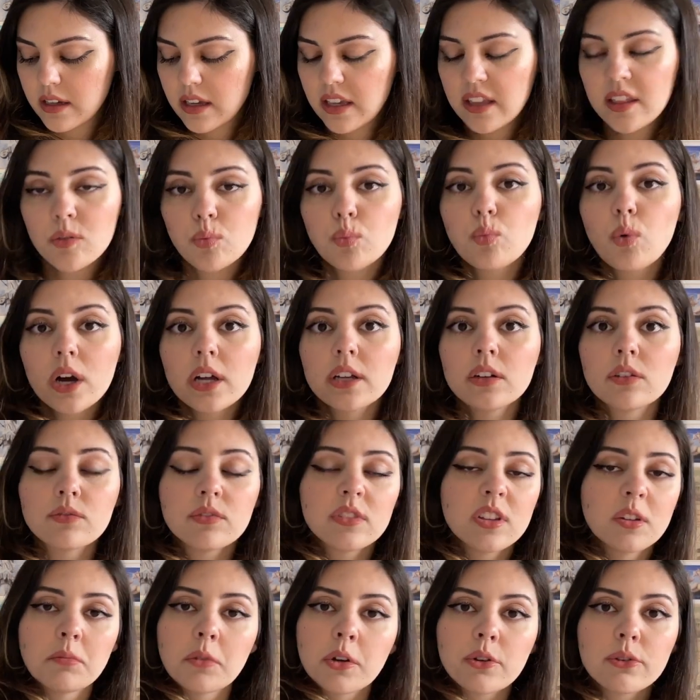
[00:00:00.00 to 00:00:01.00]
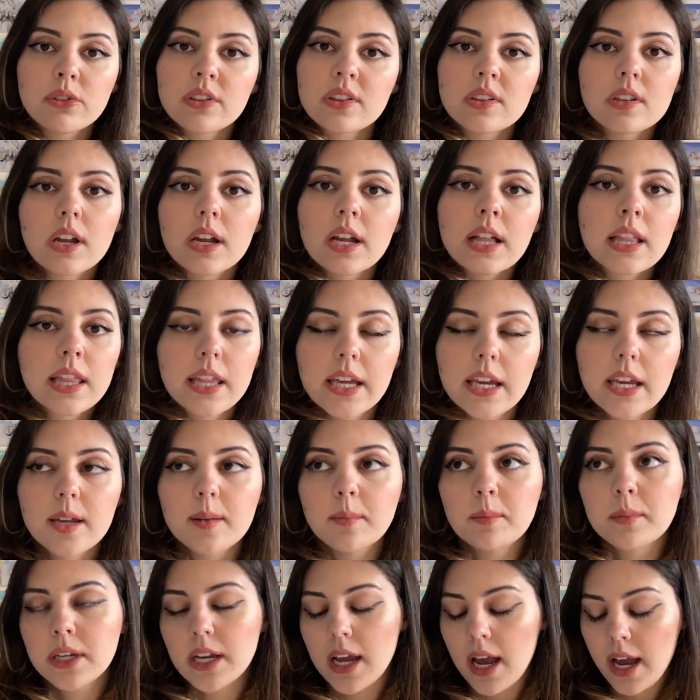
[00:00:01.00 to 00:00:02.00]
It's one of the most
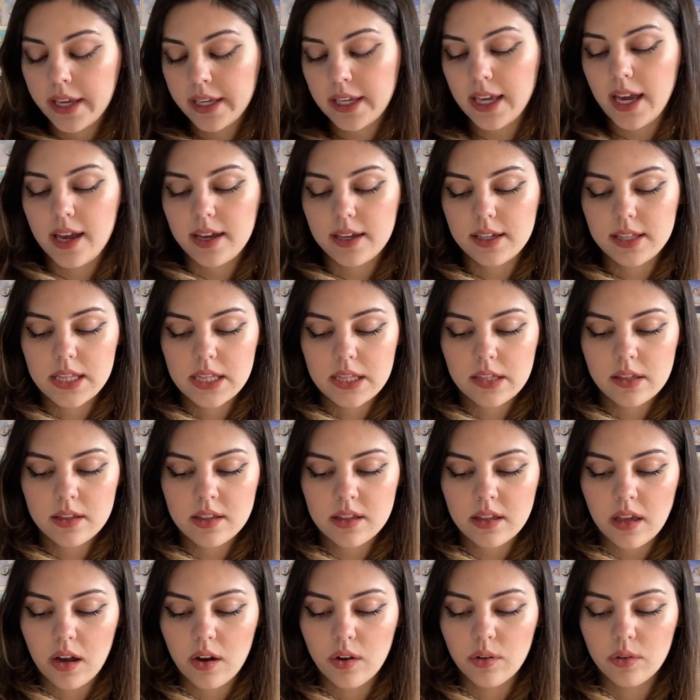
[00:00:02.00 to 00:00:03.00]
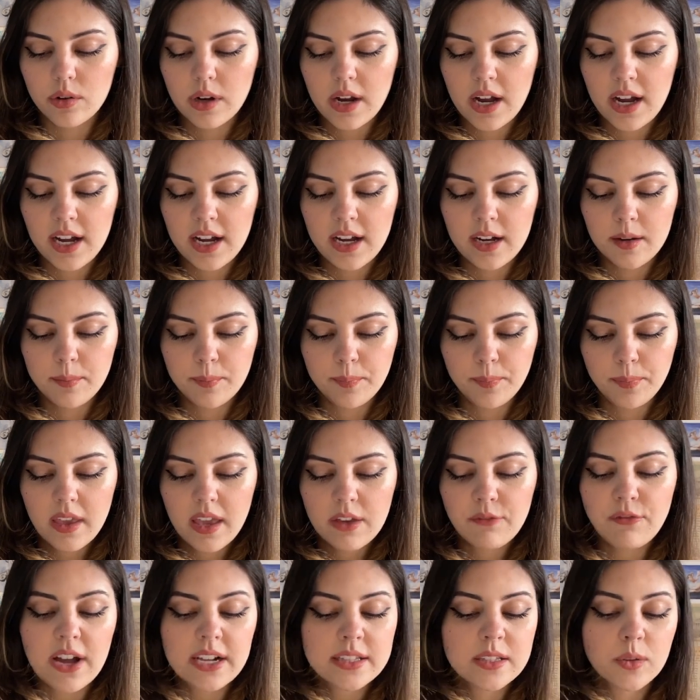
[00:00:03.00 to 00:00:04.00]
acclaimed, I guess, so
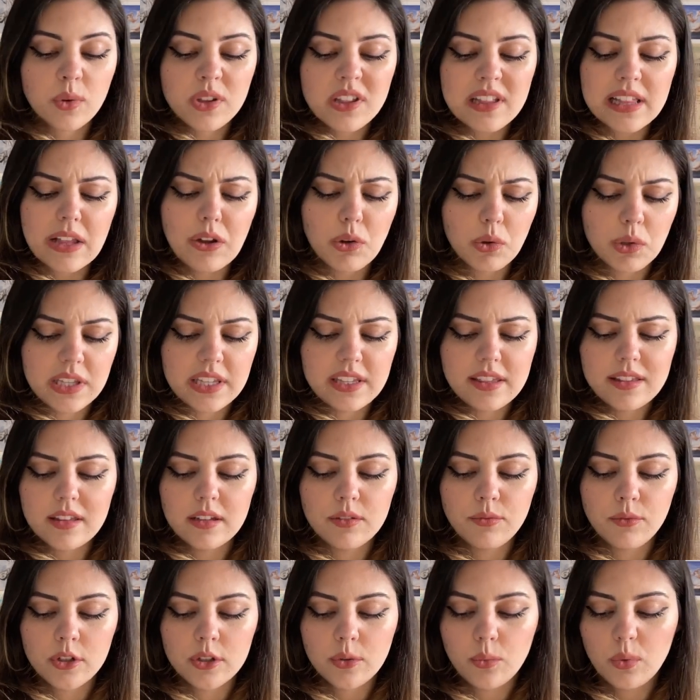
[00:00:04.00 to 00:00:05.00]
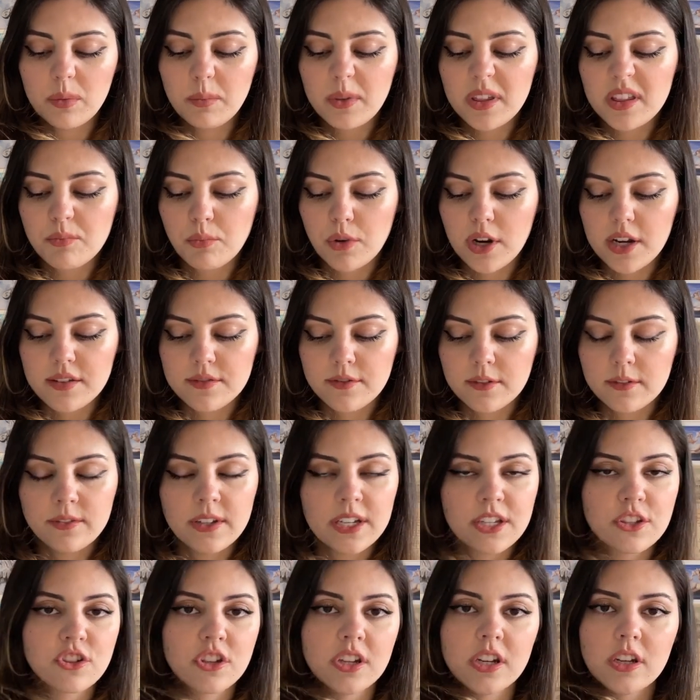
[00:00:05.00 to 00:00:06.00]
in fact it was longlisted for the Women's Prize for
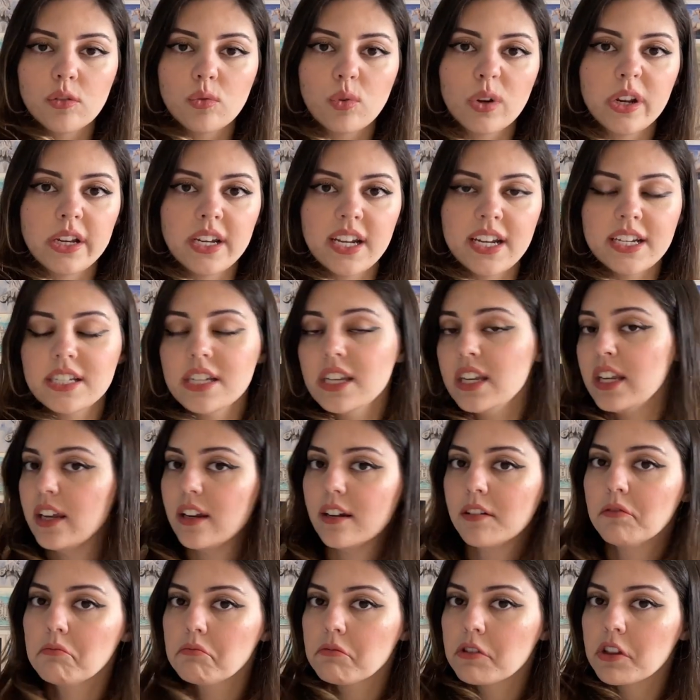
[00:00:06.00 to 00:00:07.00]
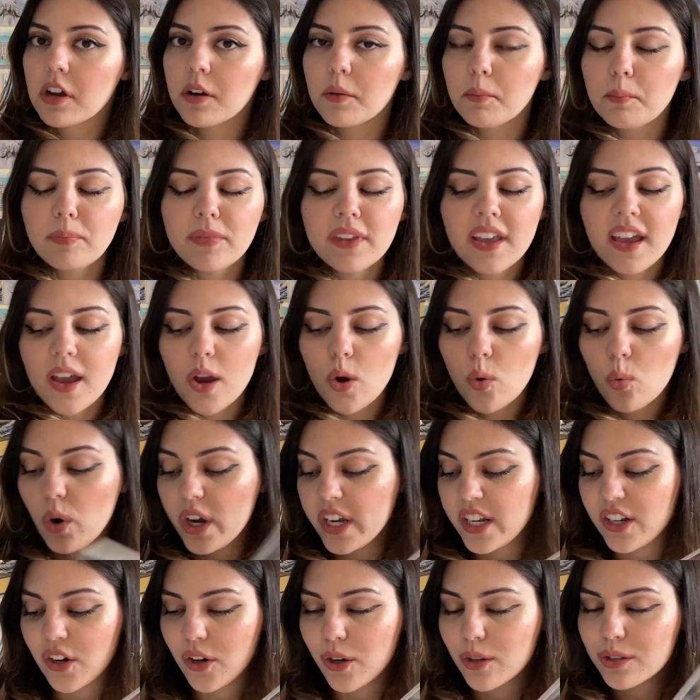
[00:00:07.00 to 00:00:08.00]
Fiction in 2019, so
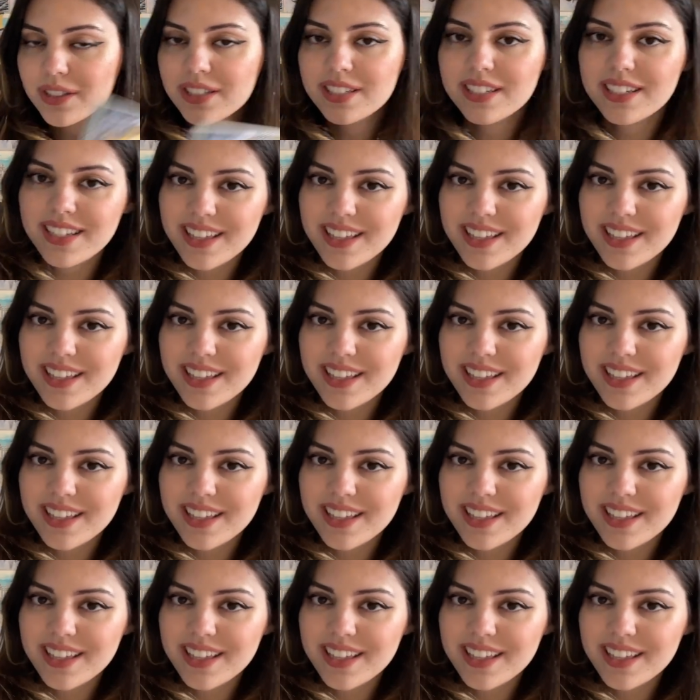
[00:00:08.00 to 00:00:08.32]
why not?